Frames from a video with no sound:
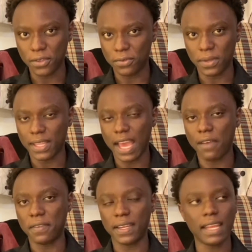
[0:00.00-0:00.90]
You really
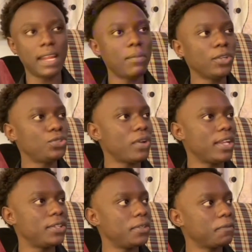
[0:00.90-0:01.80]
haven't. And I'm not
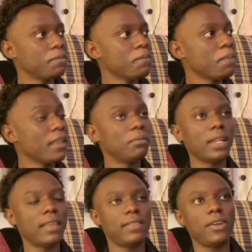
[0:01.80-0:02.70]
trying to
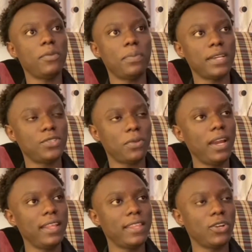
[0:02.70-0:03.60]
play therapist or
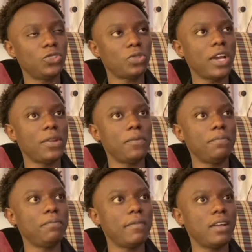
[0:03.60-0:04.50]
anything, or try
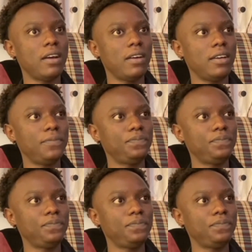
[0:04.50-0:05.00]
to